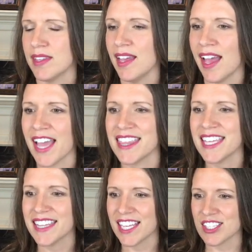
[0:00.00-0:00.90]
Yeah, I
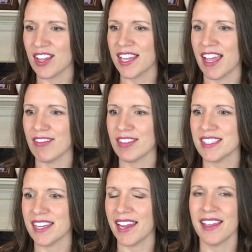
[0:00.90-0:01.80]
think that's all I have for
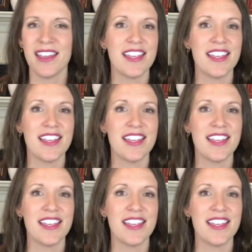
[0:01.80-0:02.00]
tonight.